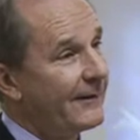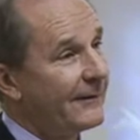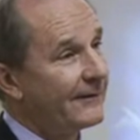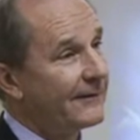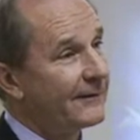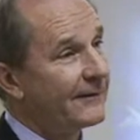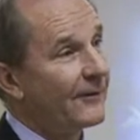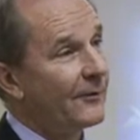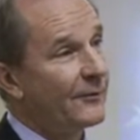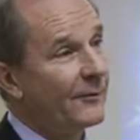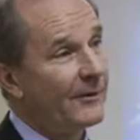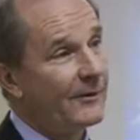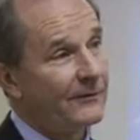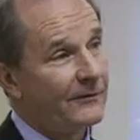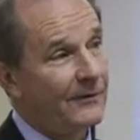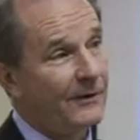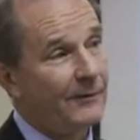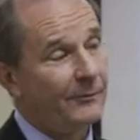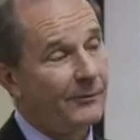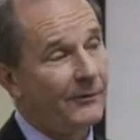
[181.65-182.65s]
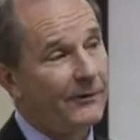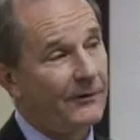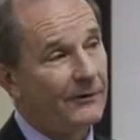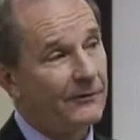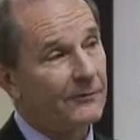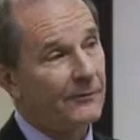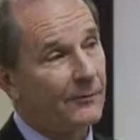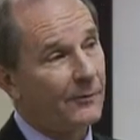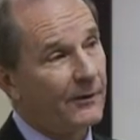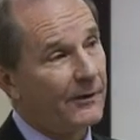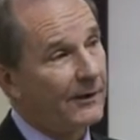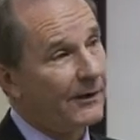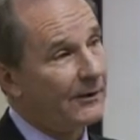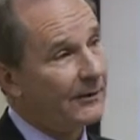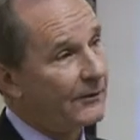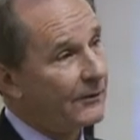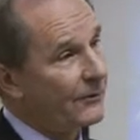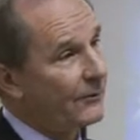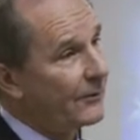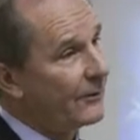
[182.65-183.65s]
this is going to be something. This will bring
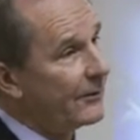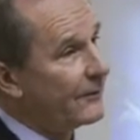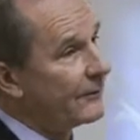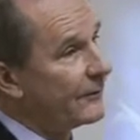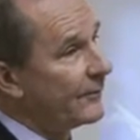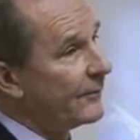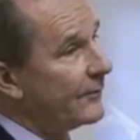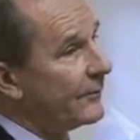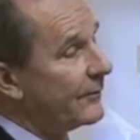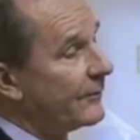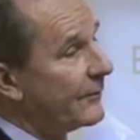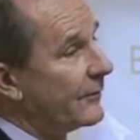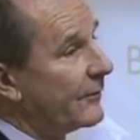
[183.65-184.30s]
in tourism